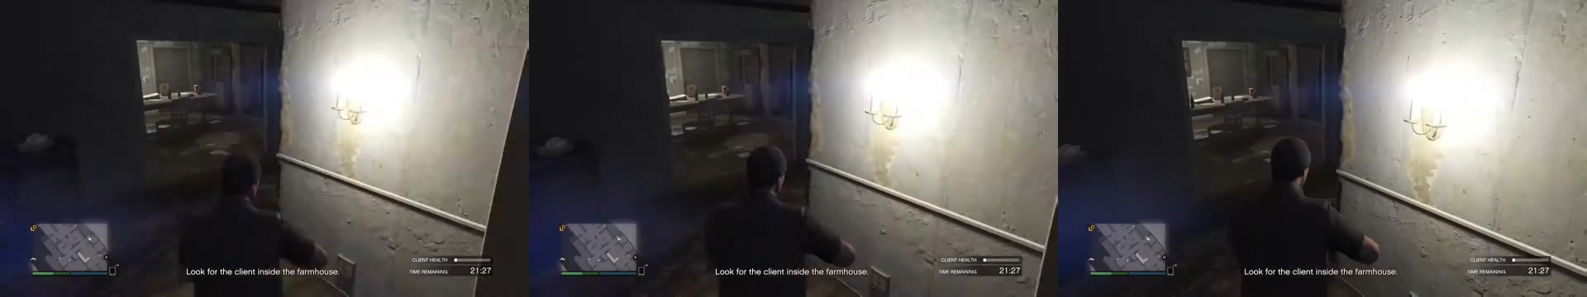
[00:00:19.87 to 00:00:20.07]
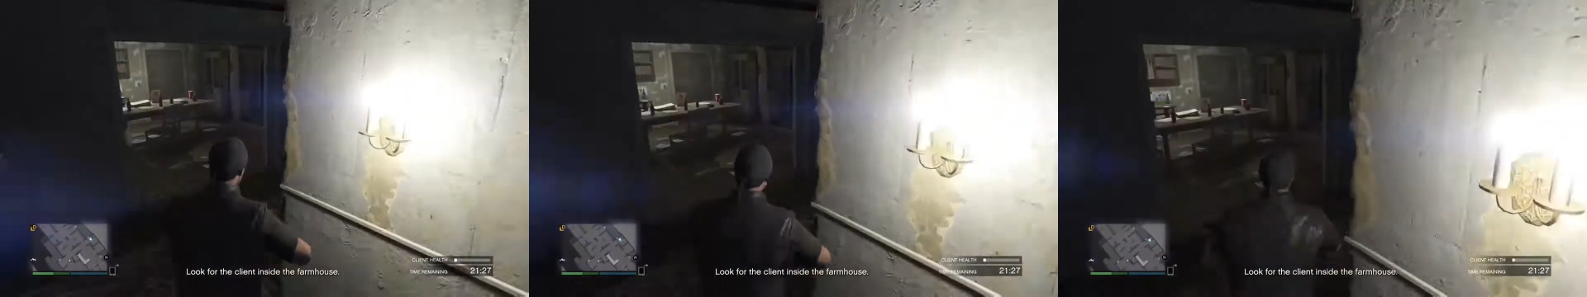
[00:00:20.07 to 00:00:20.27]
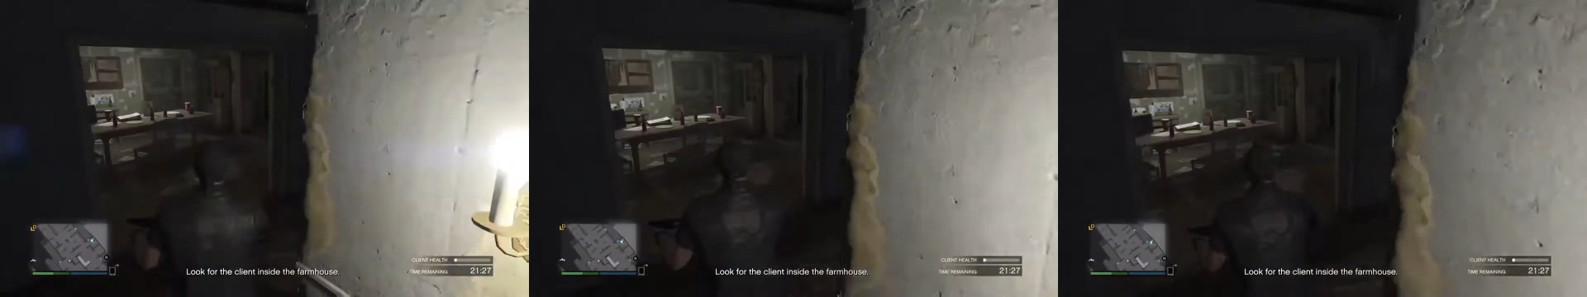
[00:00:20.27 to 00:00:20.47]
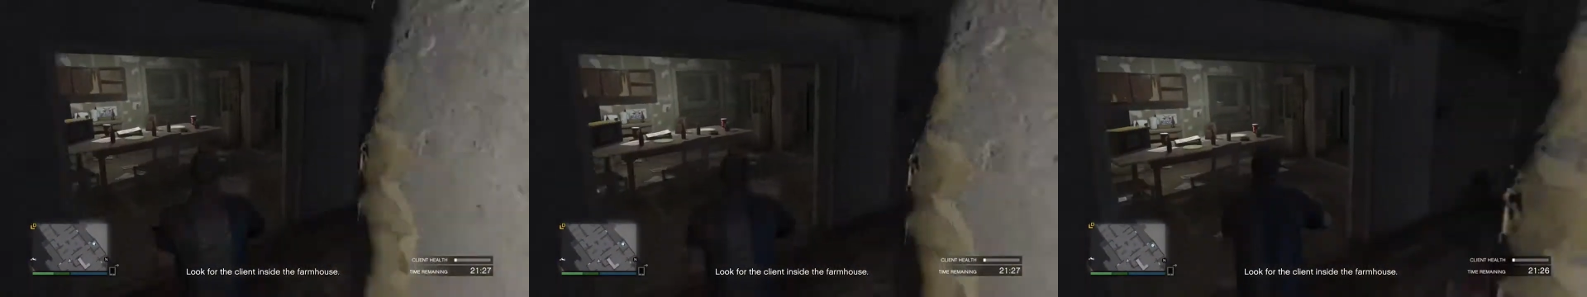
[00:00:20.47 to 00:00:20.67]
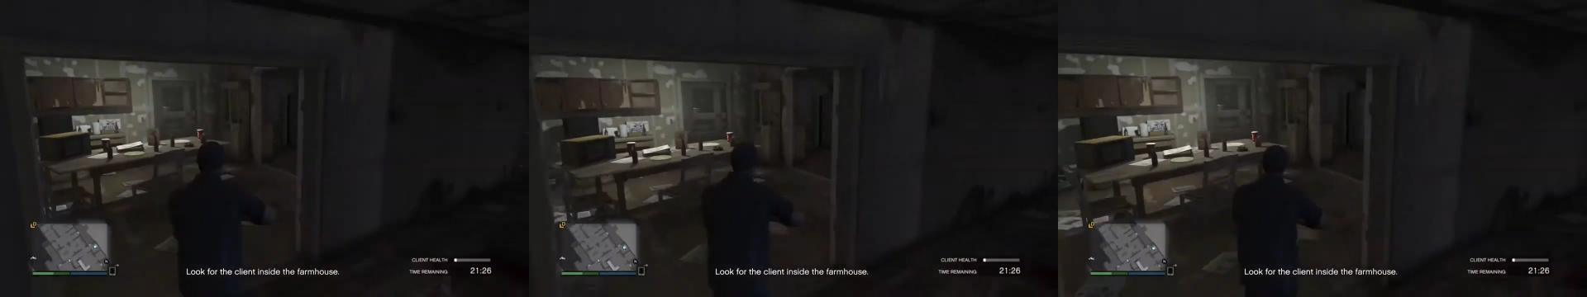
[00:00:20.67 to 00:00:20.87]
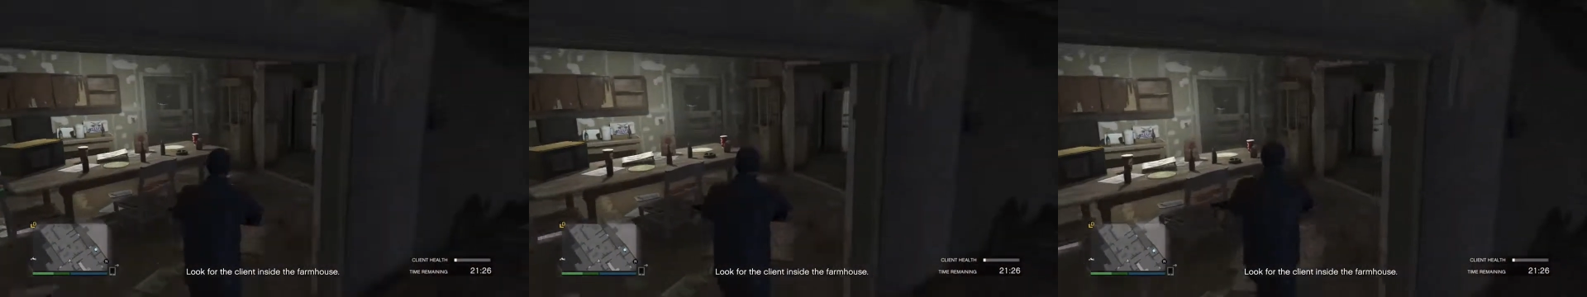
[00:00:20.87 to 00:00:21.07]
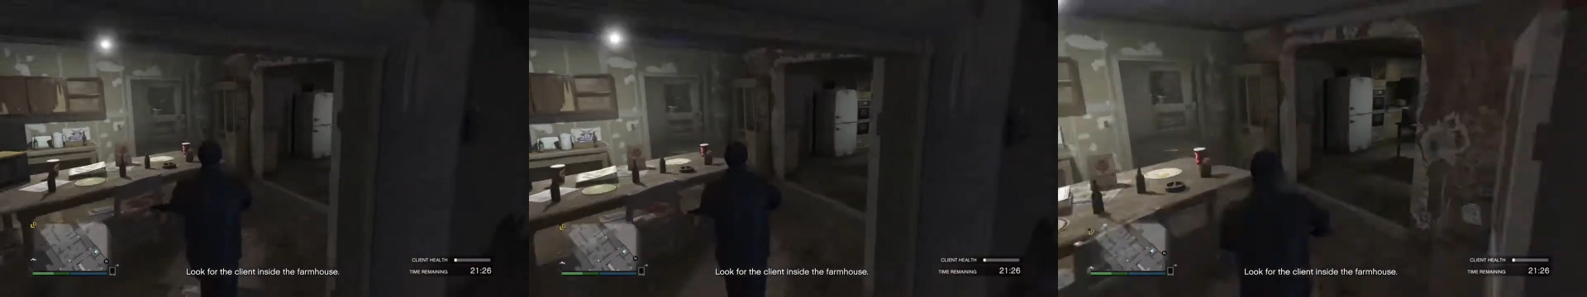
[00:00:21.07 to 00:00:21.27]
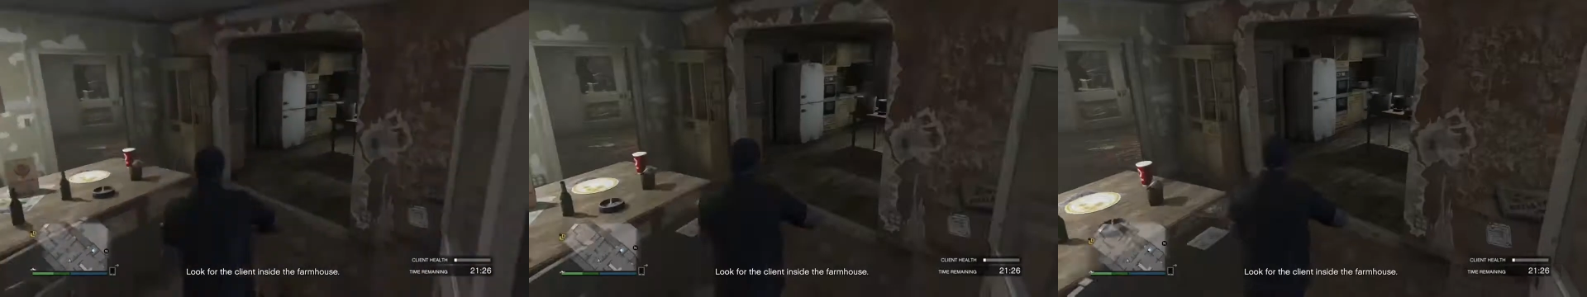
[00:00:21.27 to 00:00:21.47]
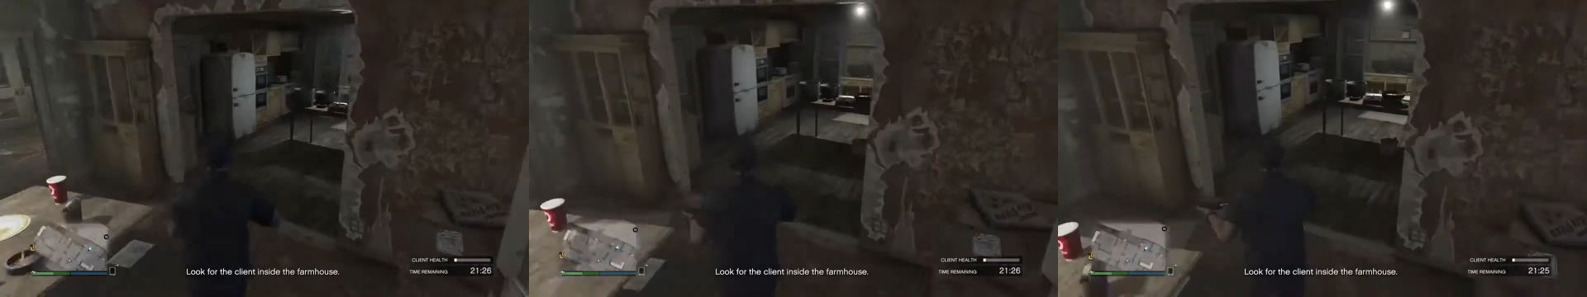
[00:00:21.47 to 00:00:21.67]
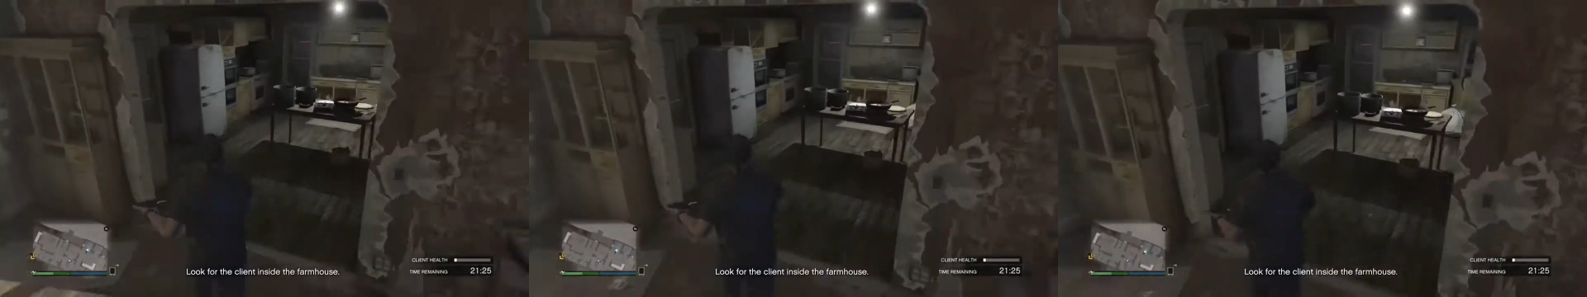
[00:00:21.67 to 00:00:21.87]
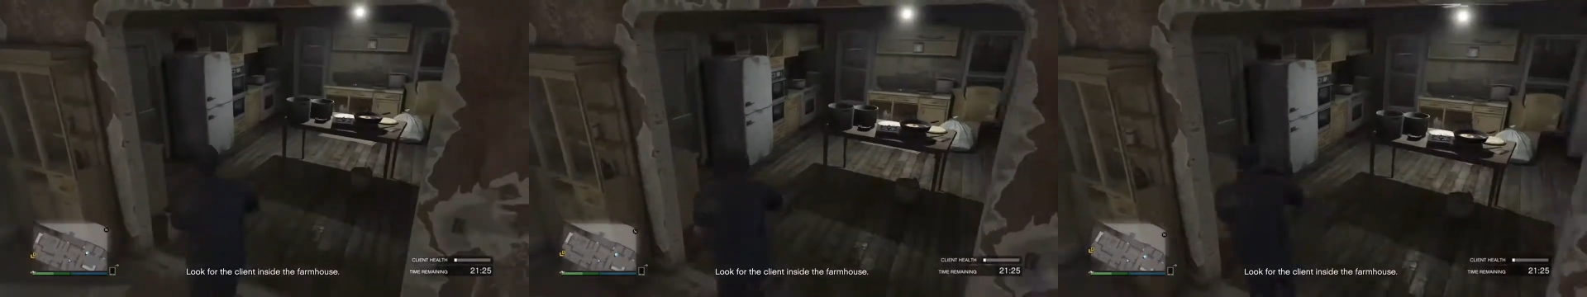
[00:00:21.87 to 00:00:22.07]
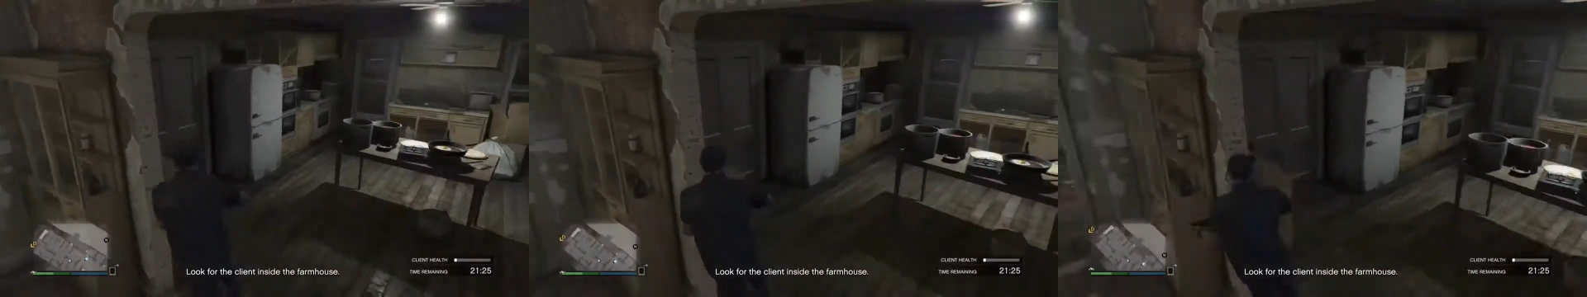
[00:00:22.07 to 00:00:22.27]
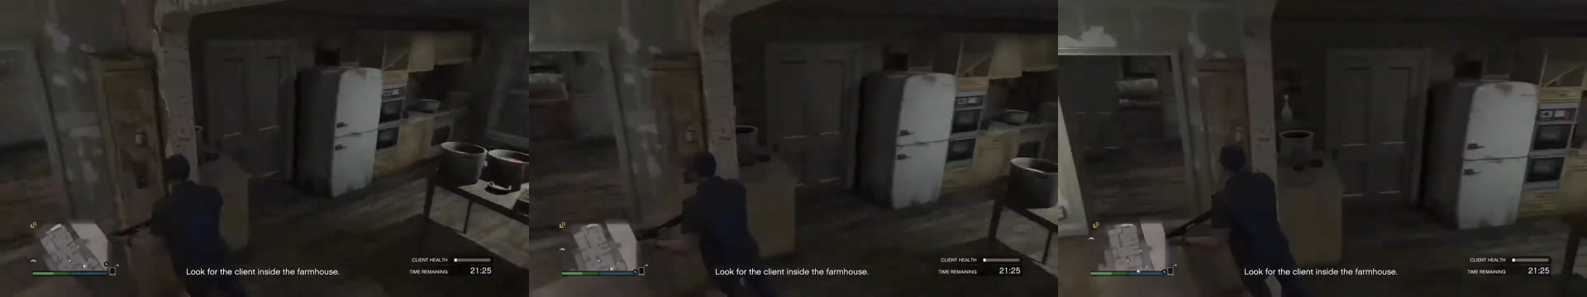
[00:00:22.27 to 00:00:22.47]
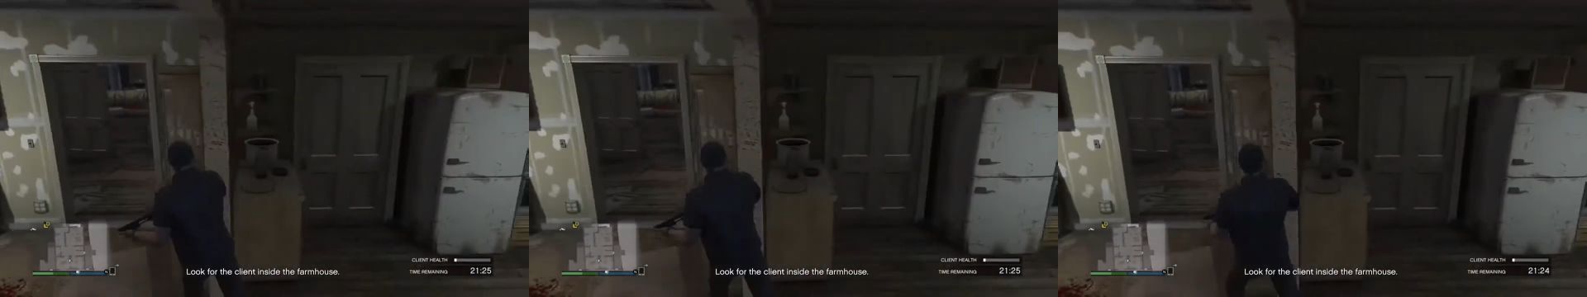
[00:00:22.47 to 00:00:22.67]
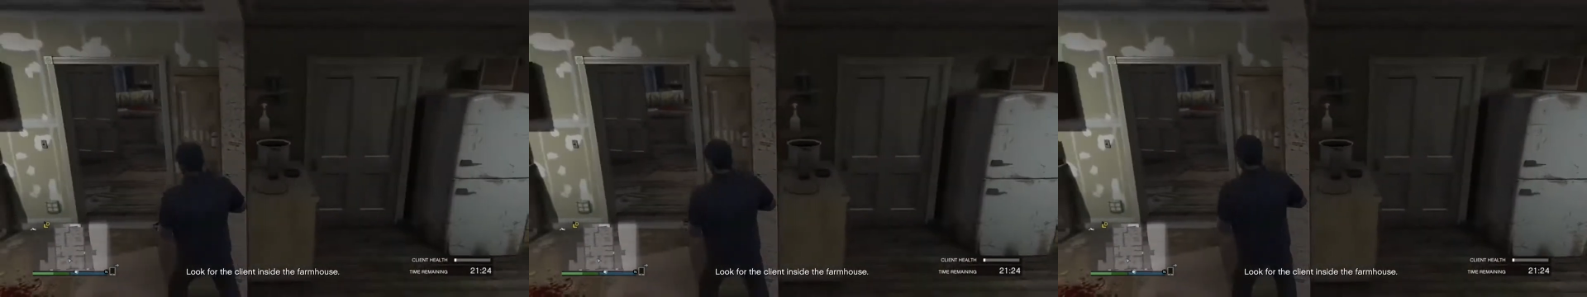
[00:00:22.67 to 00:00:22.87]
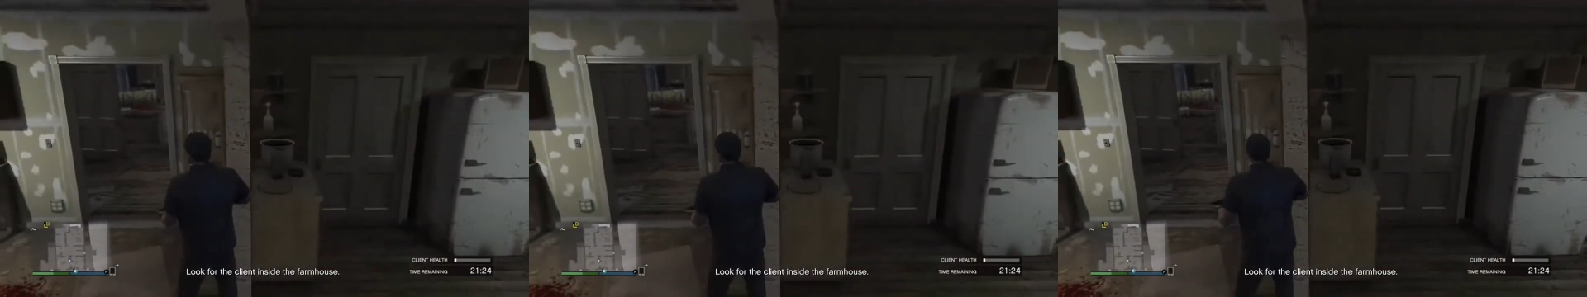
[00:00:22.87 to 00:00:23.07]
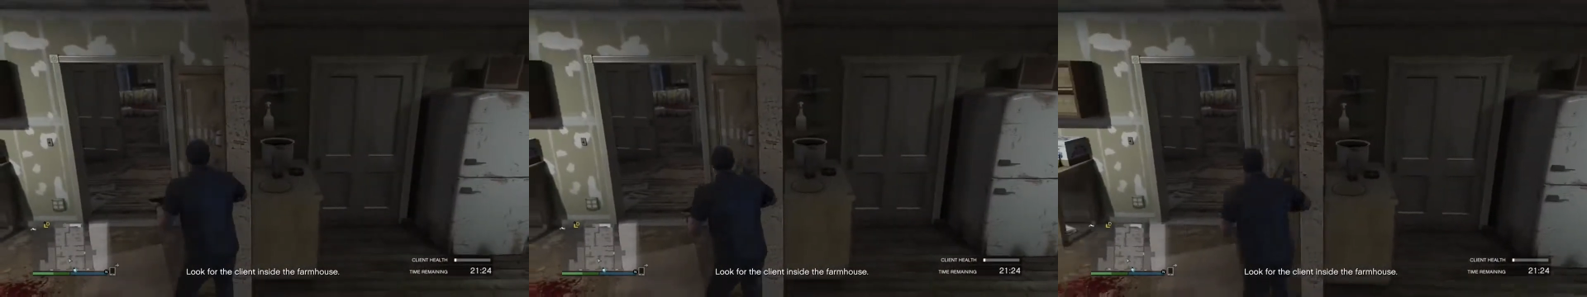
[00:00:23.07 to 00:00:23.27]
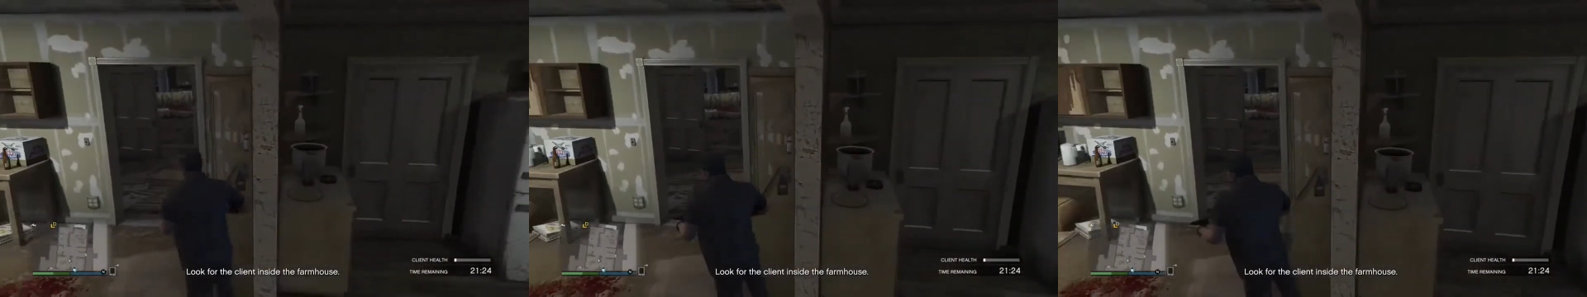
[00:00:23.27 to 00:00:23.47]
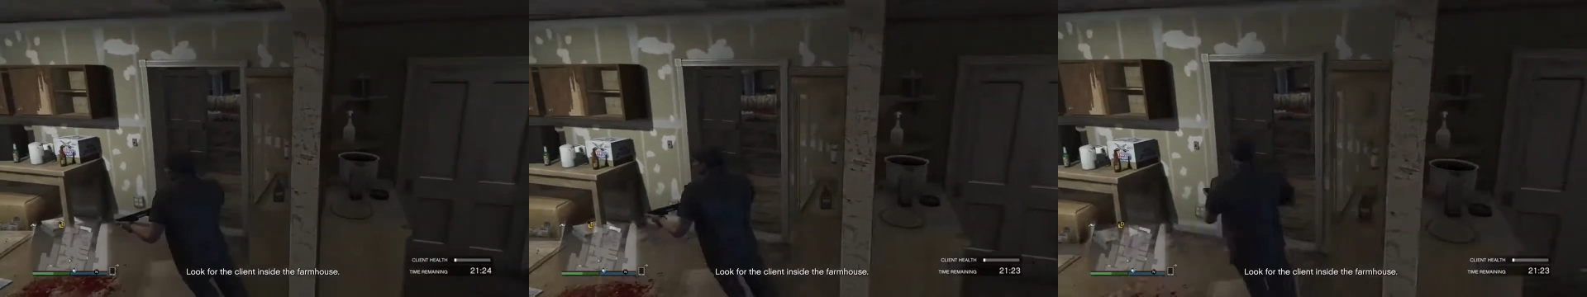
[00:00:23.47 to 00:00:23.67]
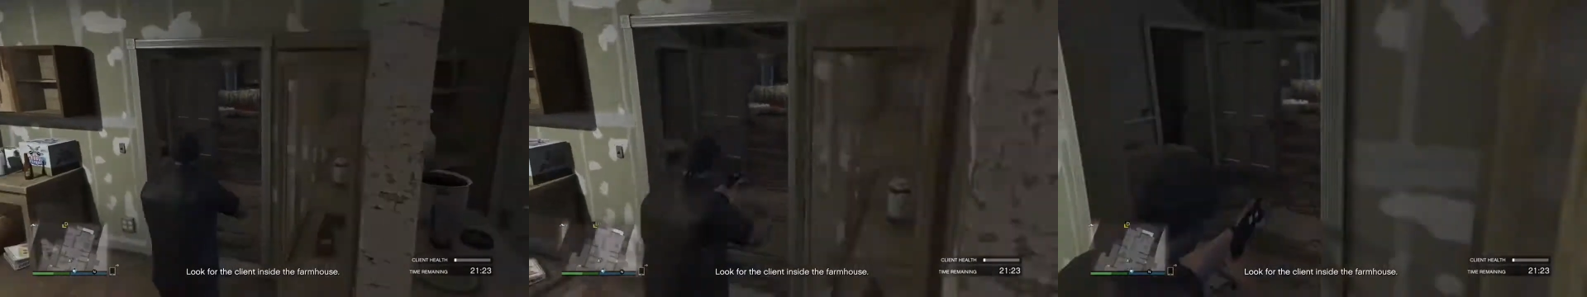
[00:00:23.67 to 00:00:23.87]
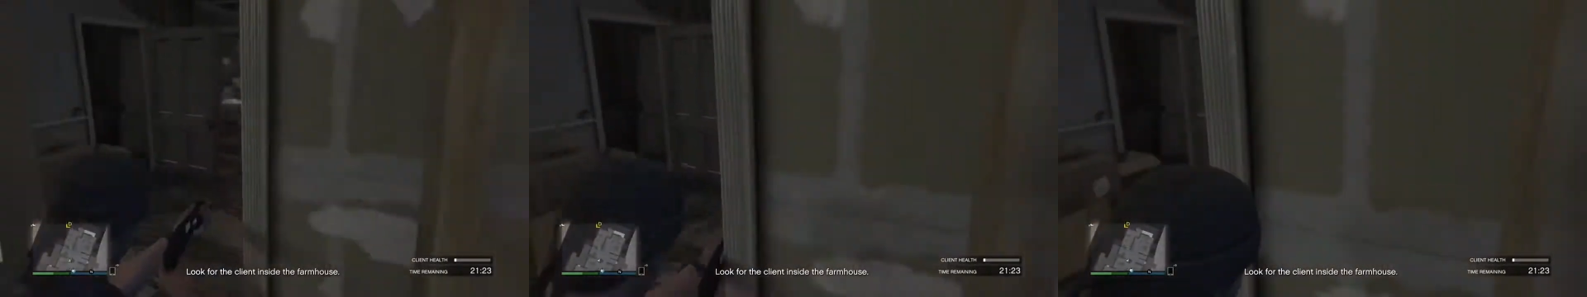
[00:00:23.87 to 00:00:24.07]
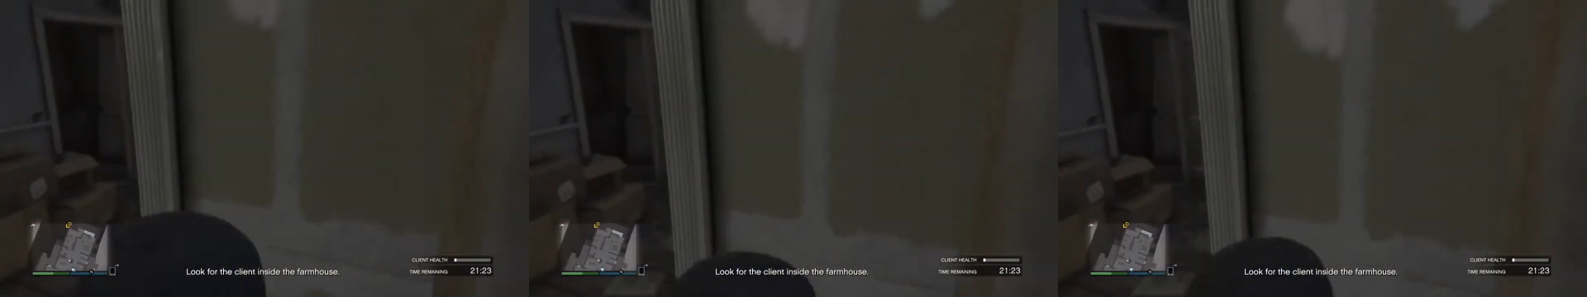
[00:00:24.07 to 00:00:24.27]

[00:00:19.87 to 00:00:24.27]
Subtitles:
No face is visible, so there are no lips to read.